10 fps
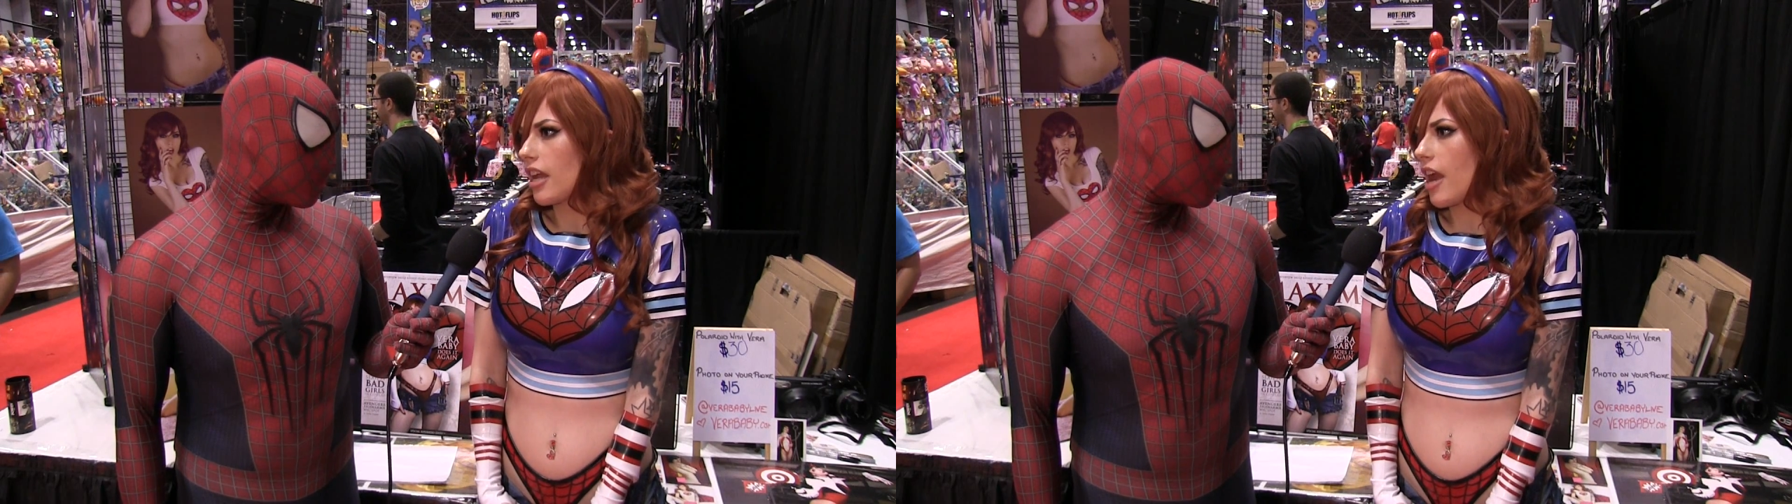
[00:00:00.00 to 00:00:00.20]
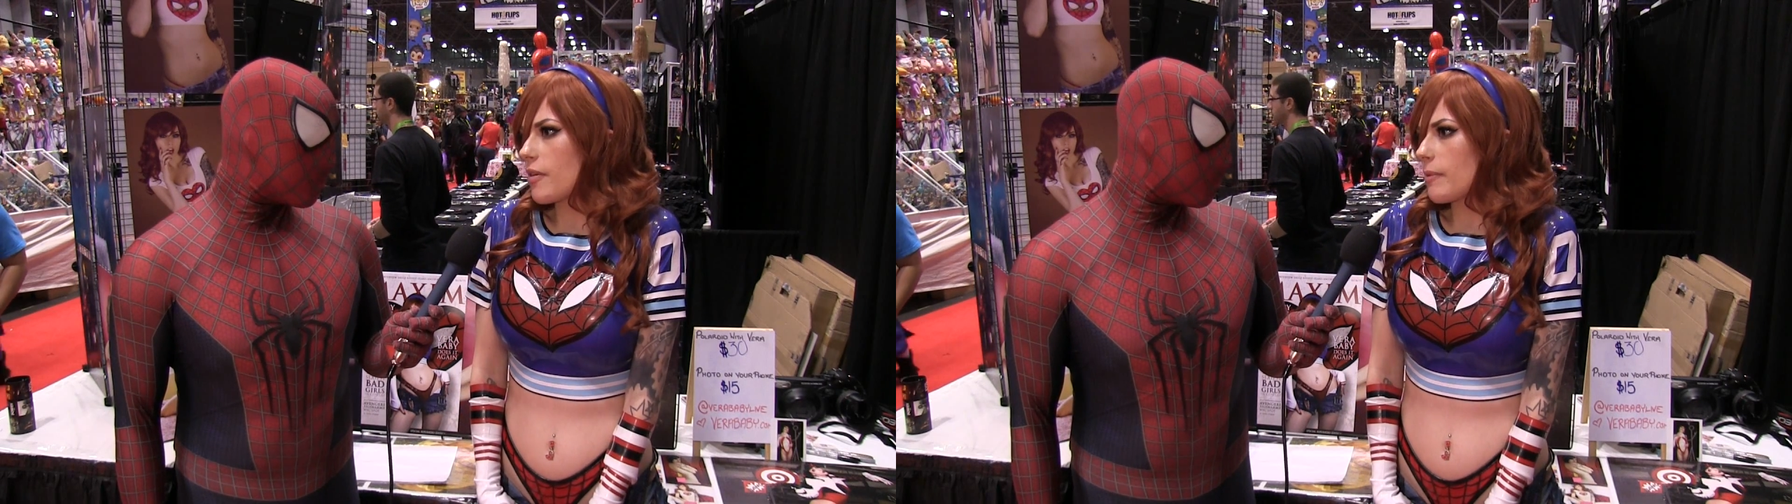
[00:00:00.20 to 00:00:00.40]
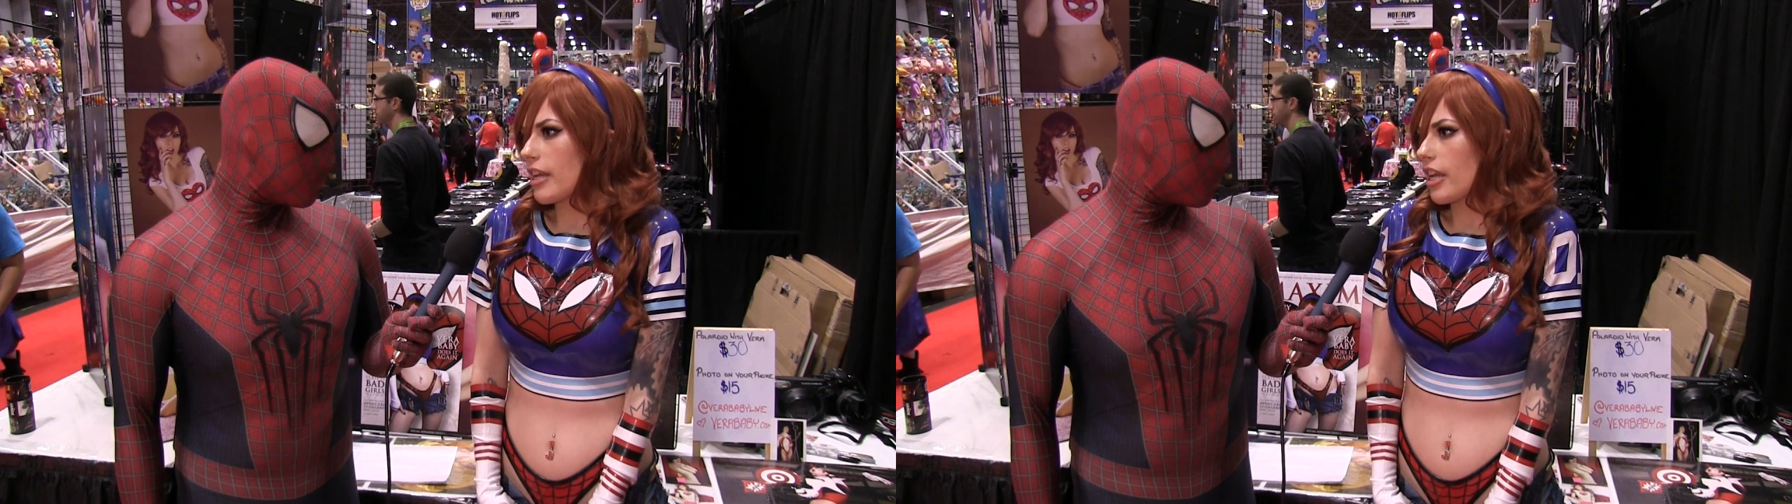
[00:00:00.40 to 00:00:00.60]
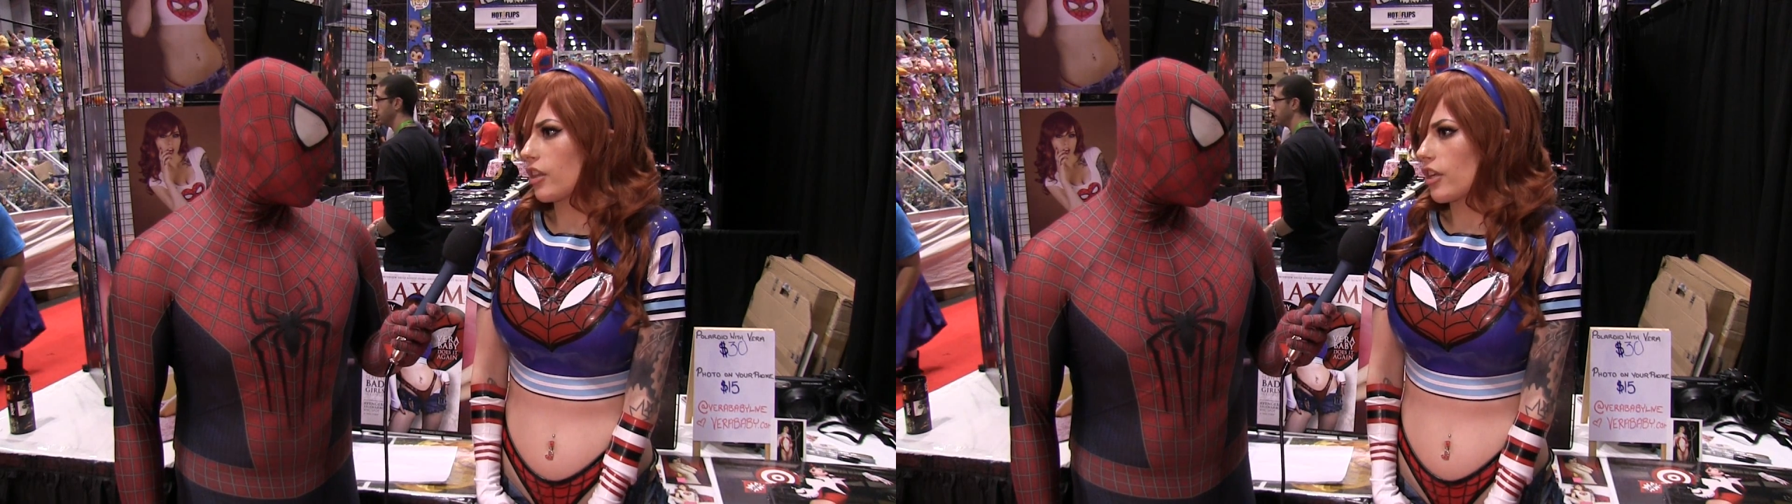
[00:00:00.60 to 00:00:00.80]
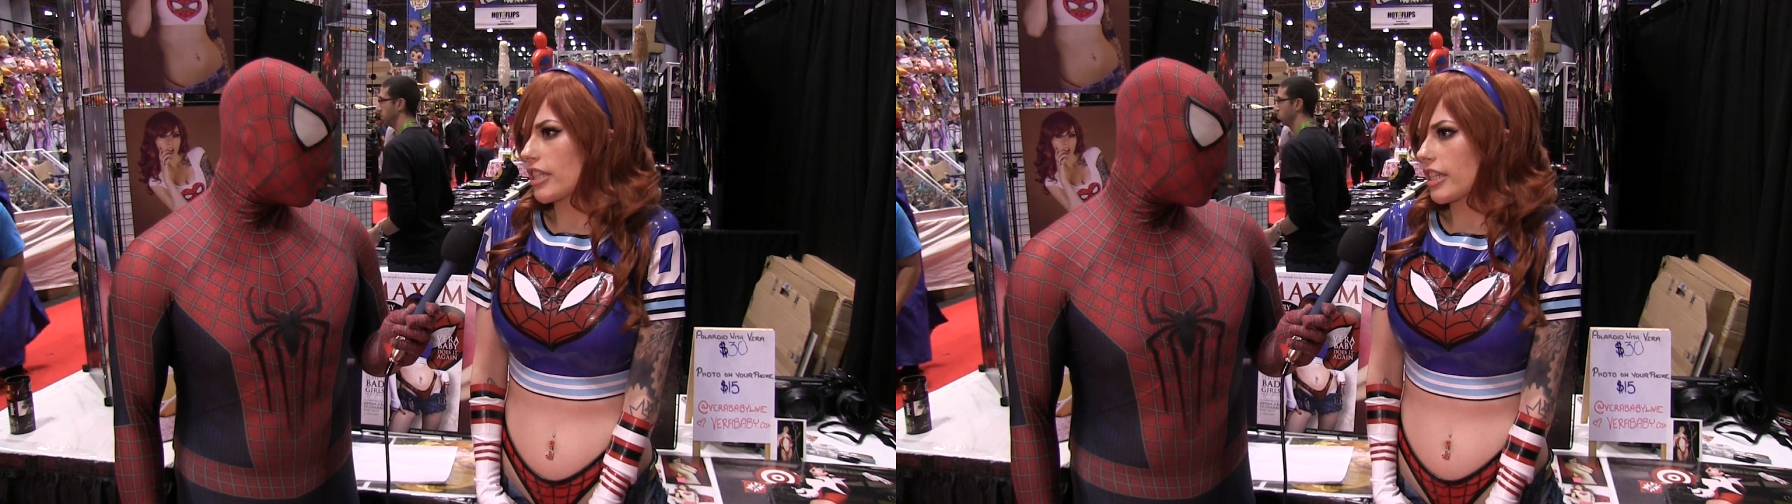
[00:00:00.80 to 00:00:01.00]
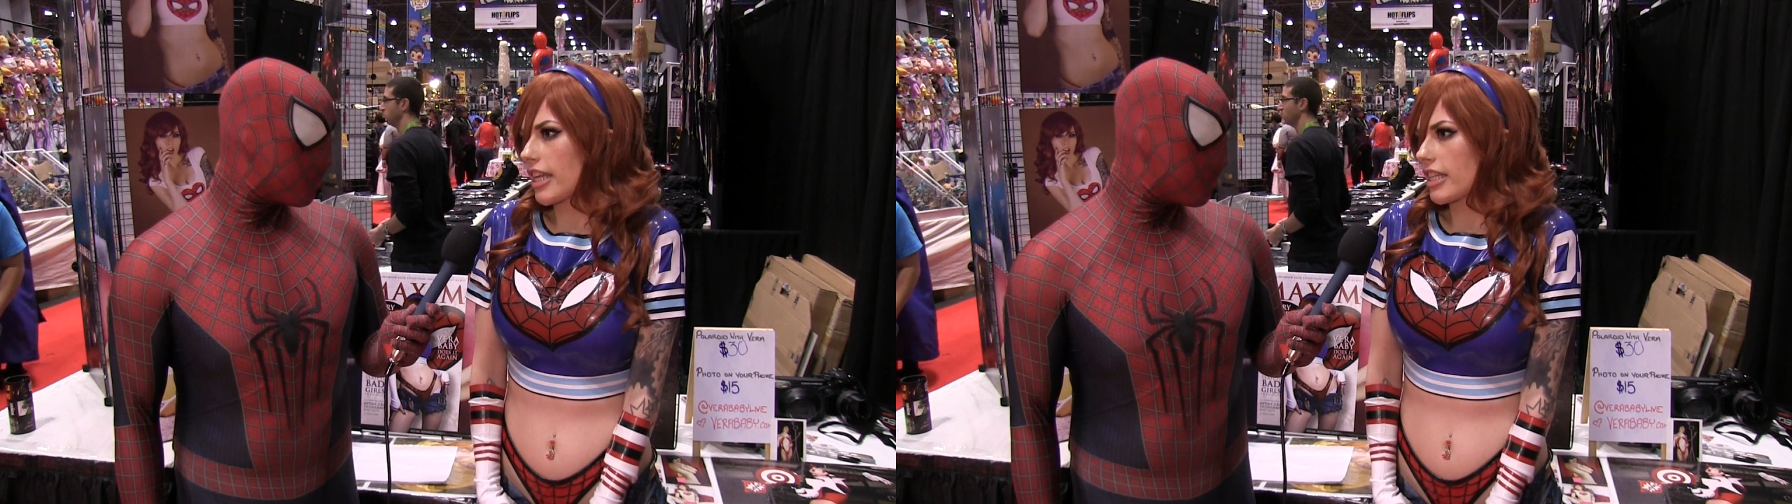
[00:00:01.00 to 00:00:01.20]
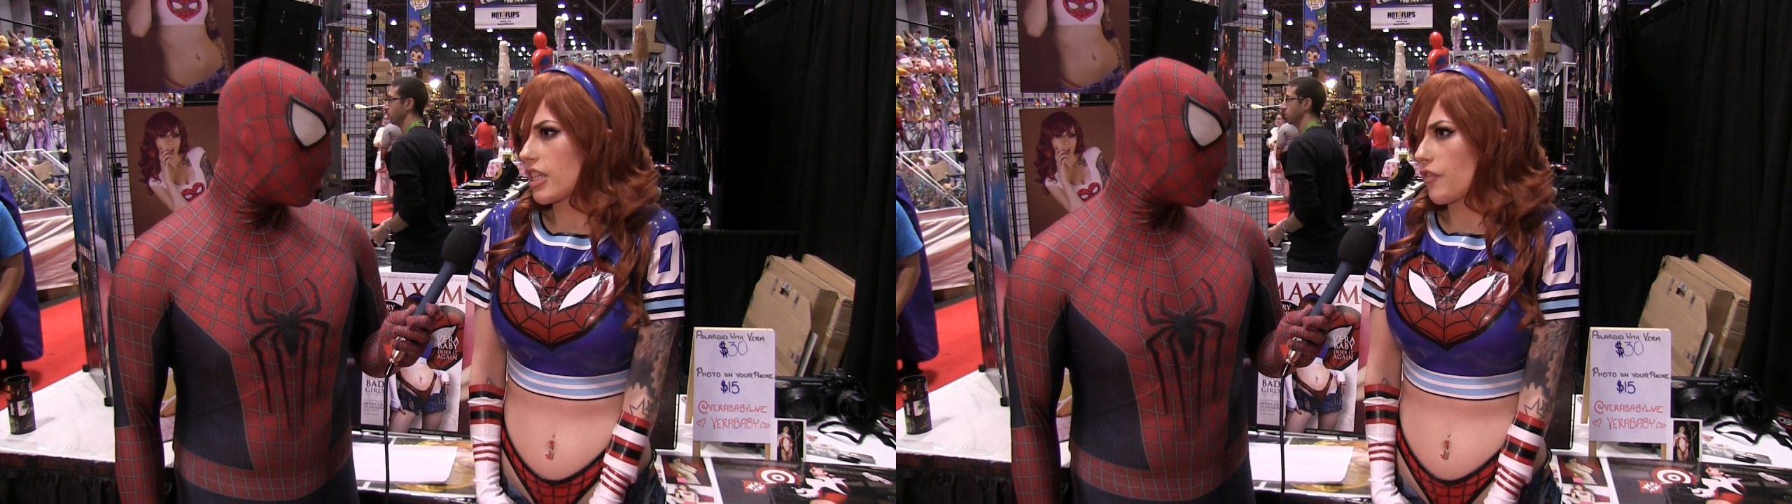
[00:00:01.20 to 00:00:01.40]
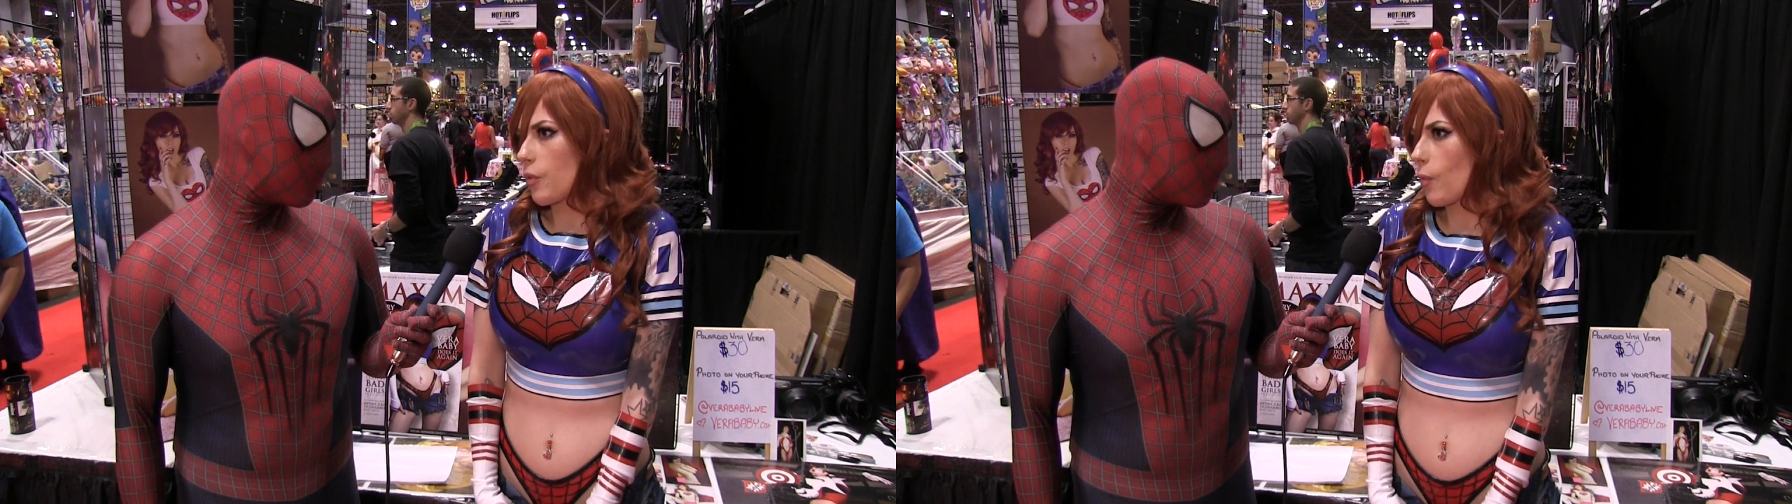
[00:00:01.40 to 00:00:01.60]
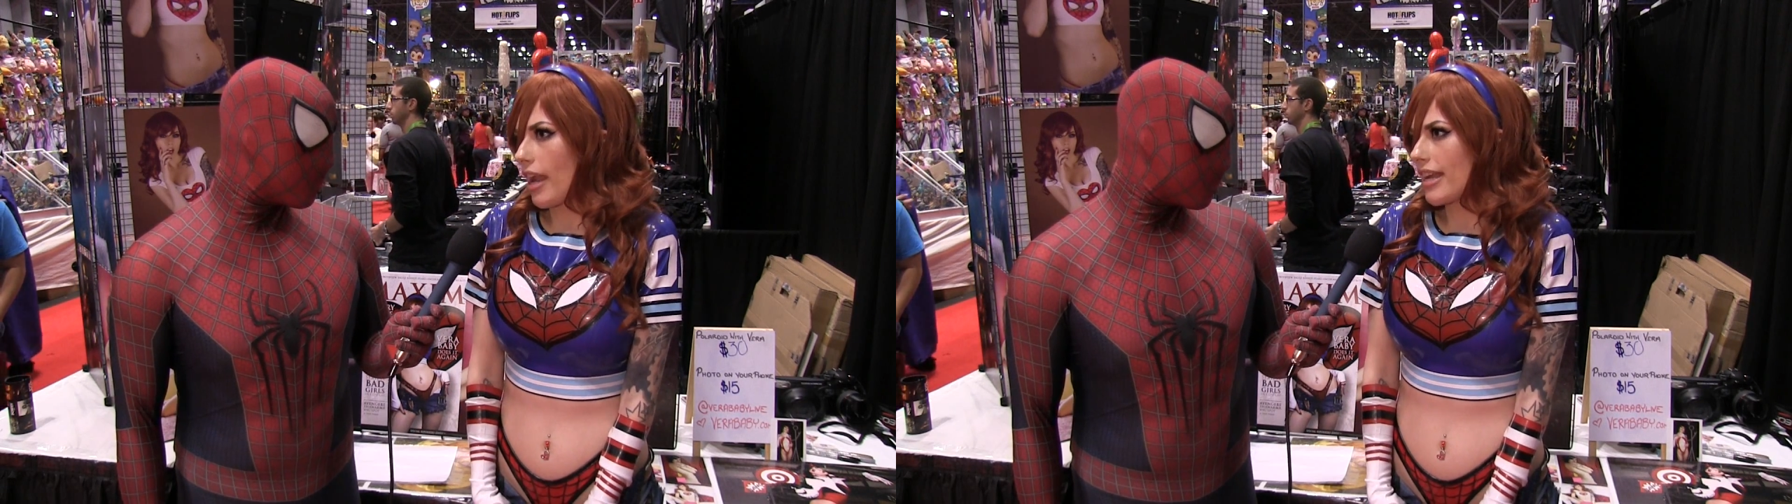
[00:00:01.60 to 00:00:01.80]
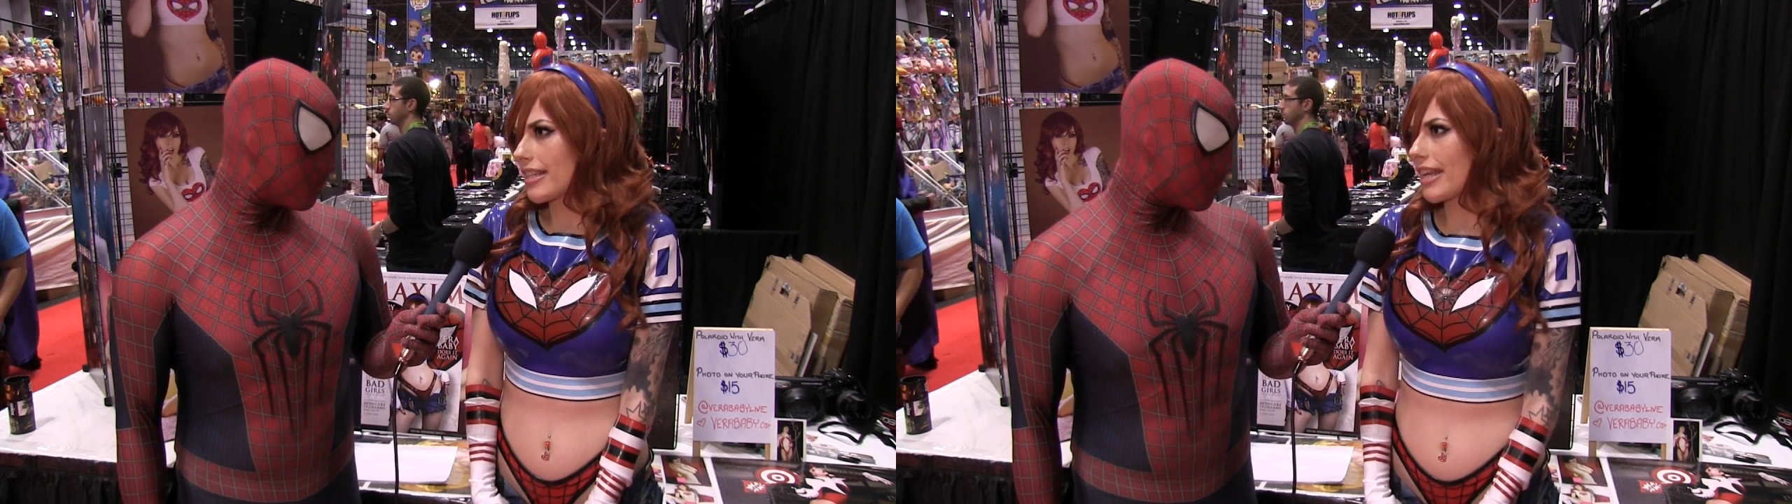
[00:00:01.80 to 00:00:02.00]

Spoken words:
Everybody looks at things different ways.